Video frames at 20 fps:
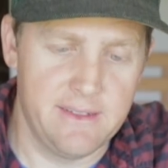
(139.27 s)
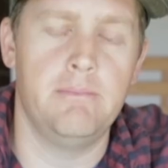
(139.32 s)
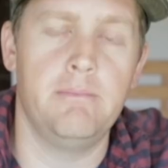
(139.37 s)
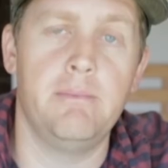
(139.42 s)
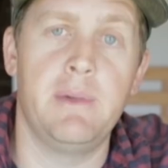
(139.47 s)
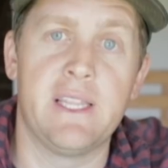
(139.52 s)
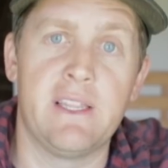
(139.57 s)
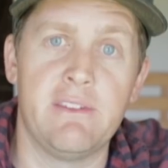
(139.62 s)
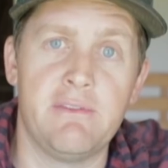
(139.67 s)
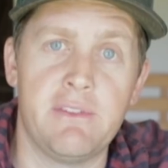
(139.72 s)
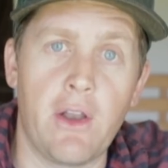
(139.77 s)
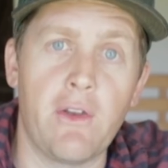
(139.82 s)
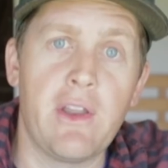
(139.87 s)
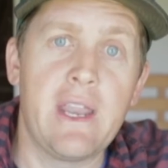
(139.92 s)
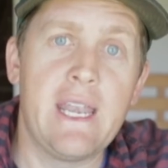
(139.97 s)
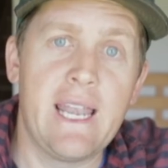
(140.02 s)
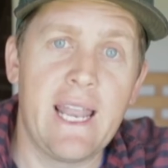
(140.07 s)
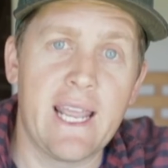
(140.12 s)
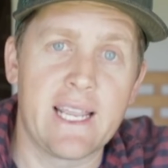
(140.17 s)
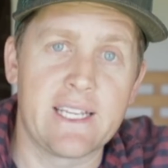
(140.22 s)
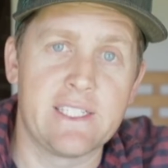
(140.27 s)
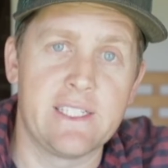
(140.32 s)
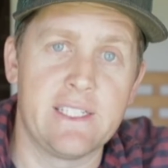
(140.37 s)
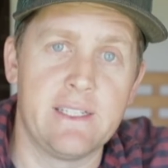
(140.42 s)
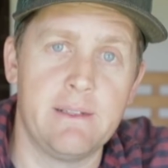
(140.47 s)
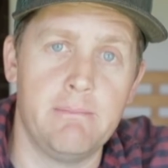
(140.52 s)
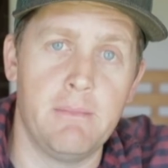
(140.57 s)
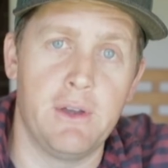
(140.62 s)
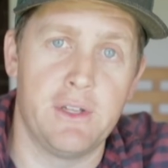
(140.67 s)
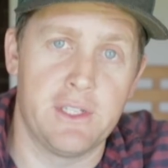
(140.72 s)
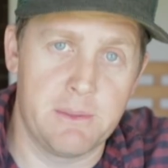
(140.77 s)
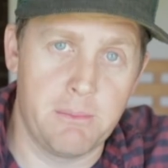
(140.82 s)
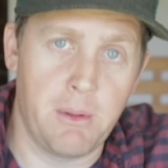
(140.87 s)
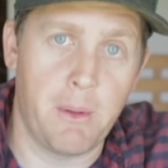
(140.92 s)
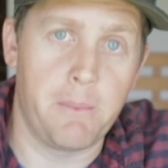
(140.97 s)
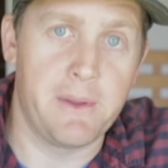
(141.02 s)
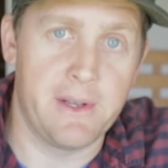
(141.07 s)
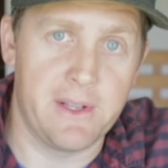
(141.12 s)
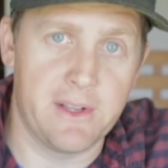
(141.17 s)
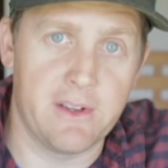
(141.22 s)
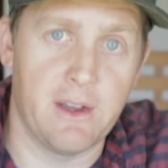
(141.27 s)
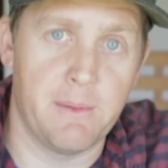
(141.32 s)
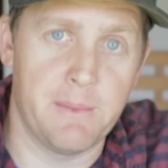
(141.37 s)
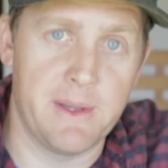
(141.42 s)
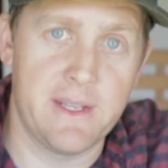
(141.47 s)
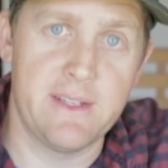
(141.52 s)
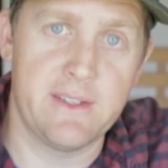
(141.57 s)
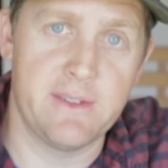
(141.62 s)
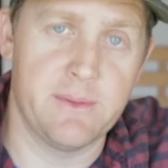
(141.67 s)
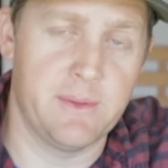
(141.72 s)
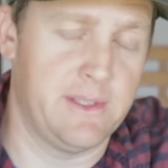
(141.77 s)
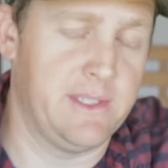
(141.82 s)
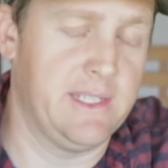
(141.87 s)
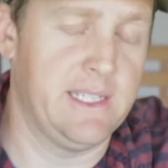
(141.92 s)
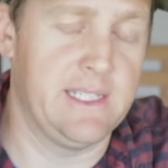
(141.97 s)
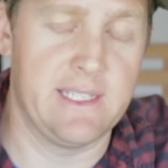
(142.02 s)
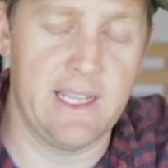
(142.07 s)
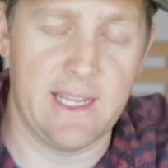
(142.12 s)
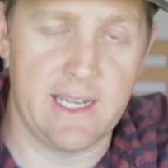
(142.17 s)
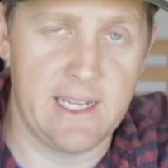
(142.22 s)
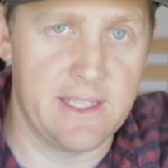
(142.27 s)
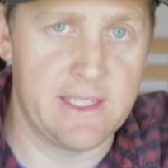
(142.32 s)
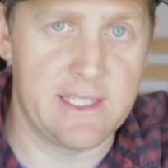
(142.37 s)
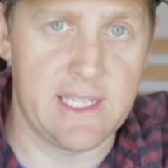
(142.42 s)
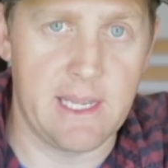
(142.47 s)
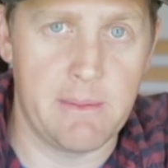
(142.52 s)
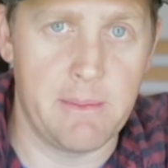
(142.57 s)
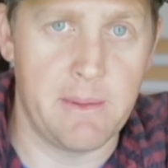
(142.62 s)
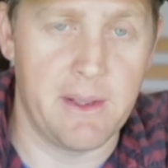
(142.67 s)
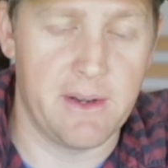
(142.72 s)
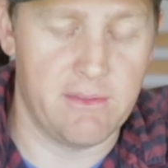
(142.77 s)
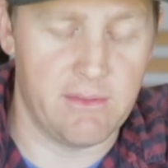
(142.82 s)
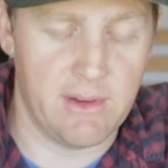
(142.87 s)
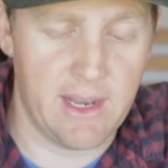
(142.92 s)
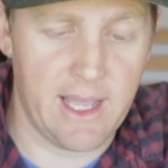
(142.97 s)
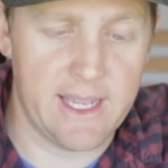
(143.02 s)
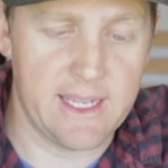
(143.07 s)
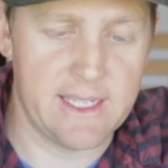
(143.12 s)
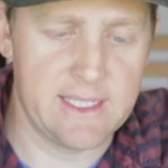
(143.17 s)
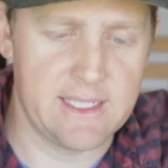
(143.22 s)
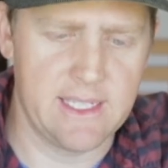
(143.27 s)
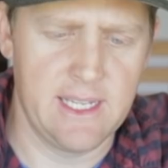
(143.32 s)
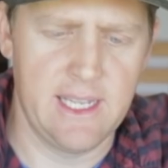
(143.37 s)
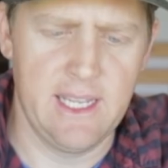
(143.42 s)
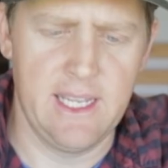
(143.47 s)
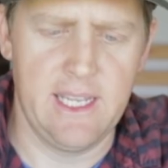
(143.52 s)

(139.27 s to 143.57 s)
But the very next most popular comment, with exactly the same amount of likes,